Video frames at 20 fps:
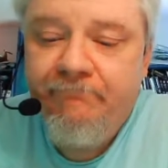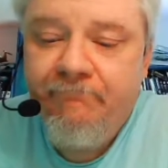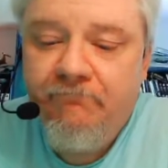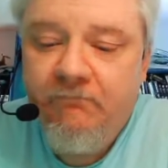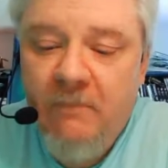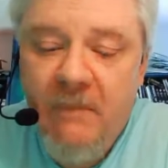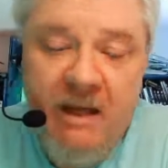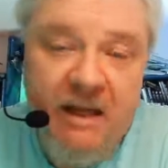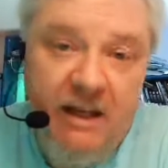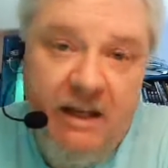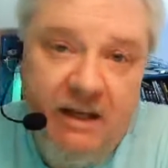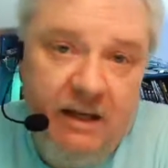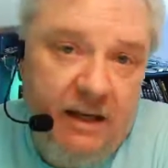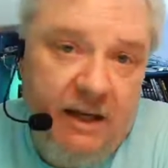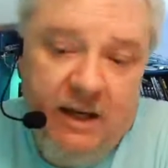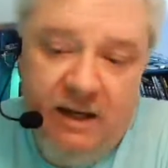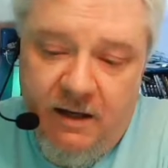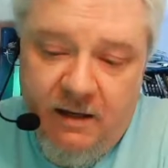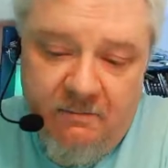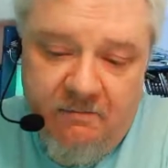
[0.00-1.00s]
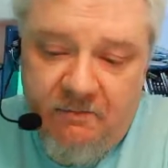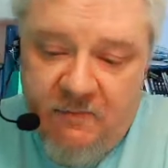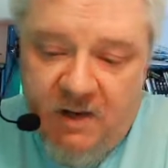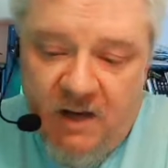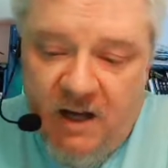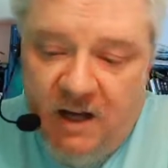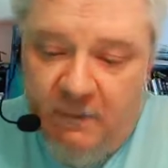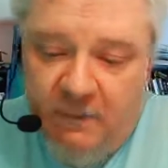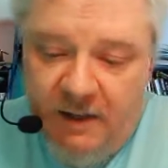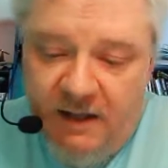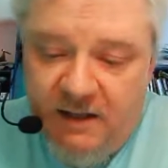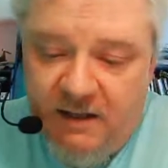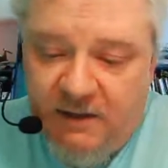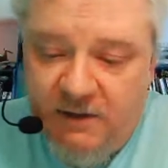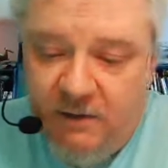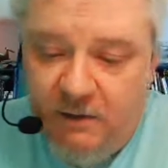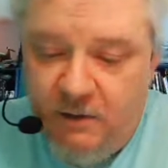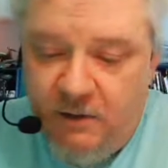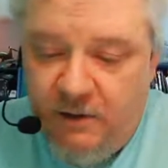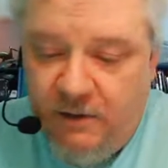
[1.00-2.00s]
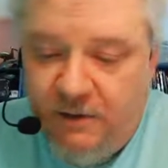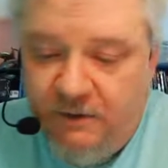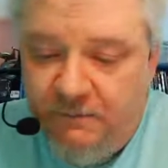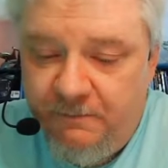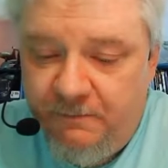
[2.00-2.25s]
making a comment toward.